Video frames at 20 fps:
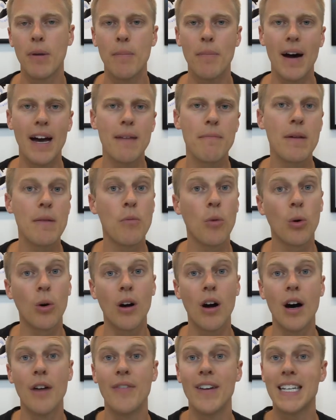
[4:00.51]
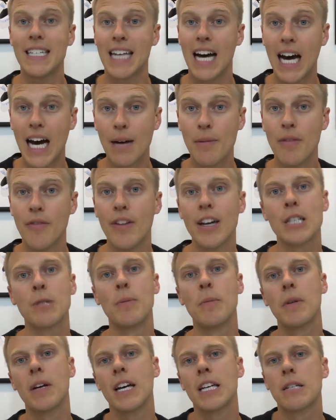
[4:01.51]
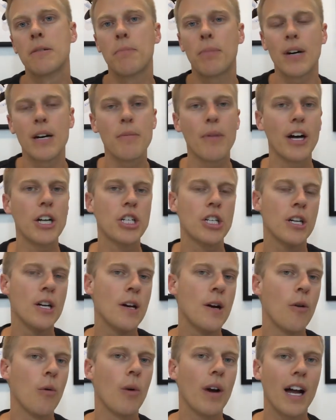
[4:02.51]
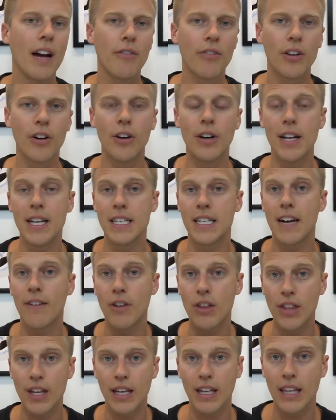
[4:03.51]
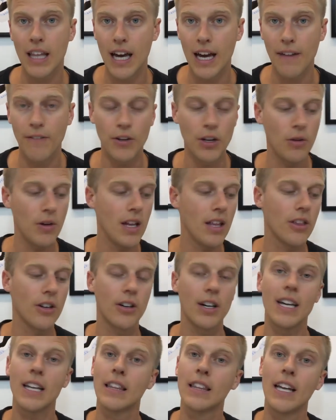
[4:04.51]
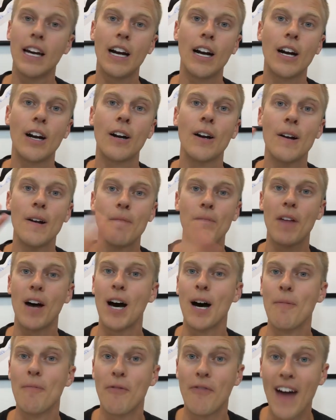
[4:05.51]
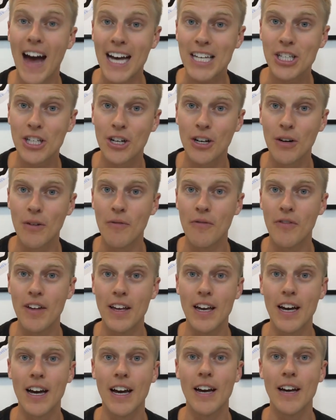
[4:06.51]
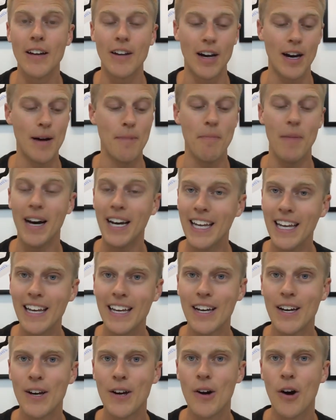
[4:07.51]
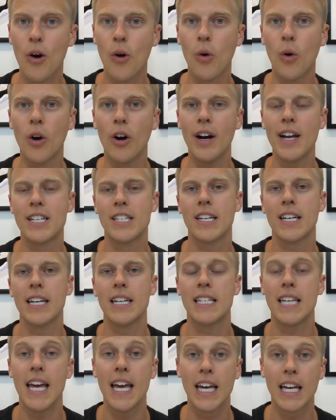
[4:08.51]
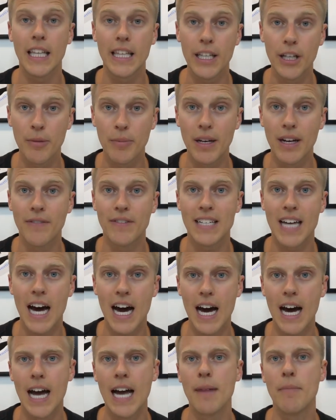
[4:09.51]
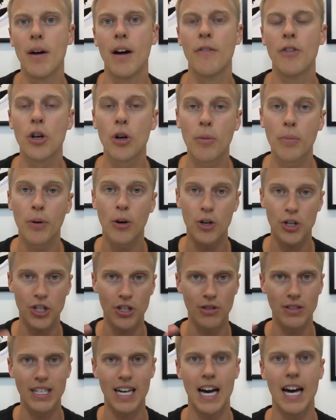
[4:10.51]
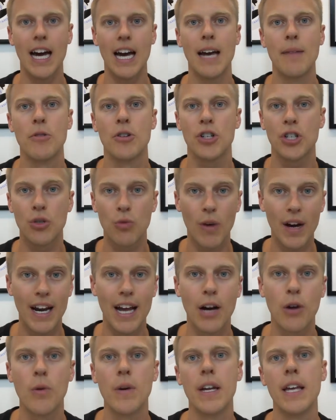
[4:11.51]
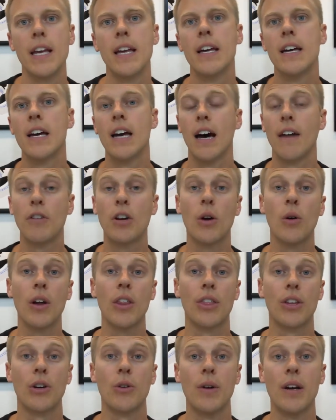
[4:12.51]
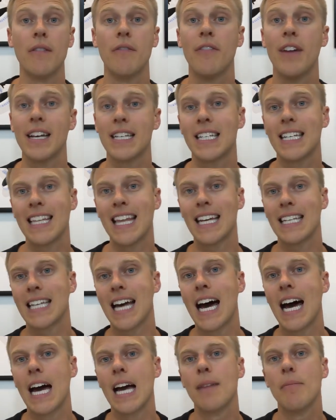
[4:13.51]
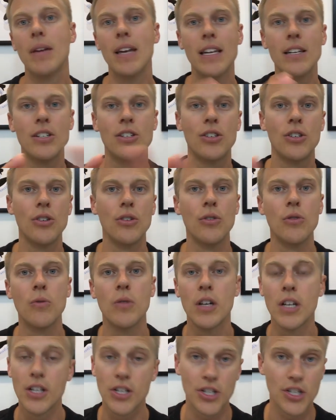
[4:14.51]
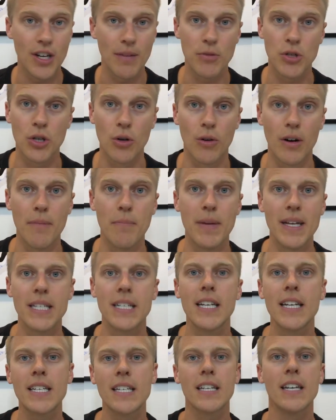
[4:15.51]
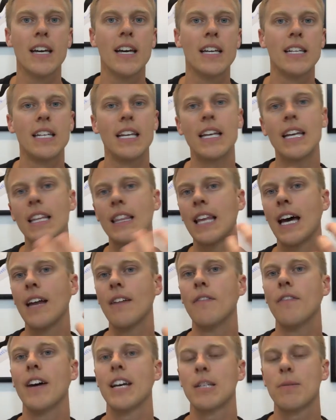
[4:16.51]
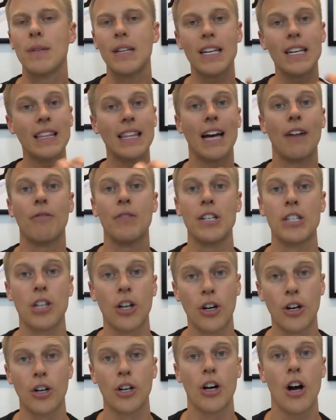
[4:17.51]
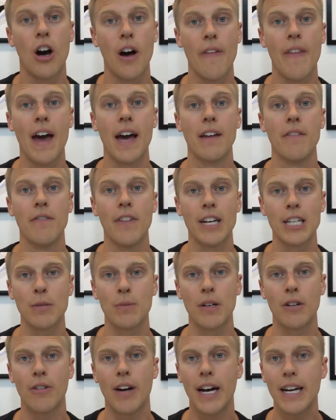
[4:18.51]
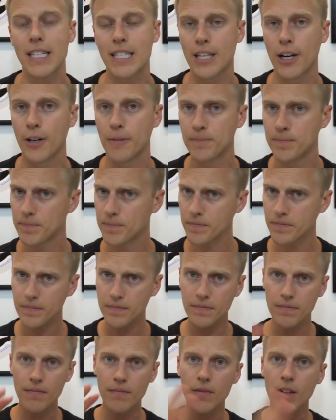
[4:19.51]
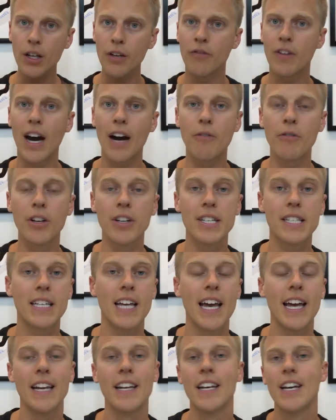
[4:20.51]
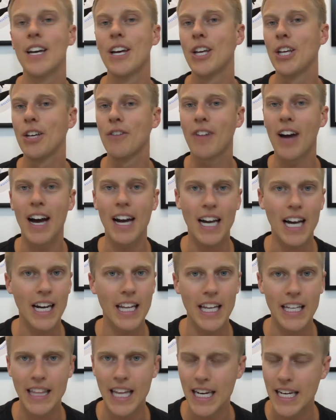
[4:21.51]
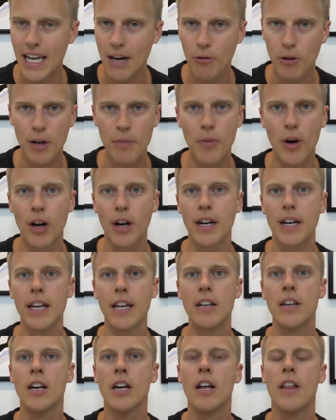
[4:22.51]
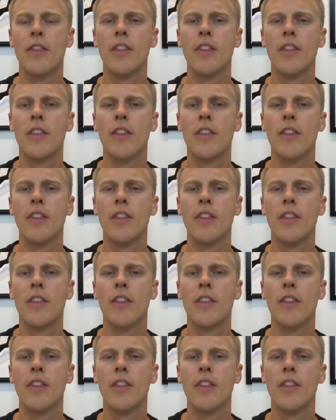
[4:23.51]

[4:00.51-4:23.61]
but might be more of a time investment. Because pretty much what I've learned is everything in life, you either get there faster via money, or it's going to take a little bit of time, of your personal time, your sweat equity of going through and investing that time into some sort of business to get that investment, get that return on that investment, right? So you've got real estate, you've got kind of that network marketing.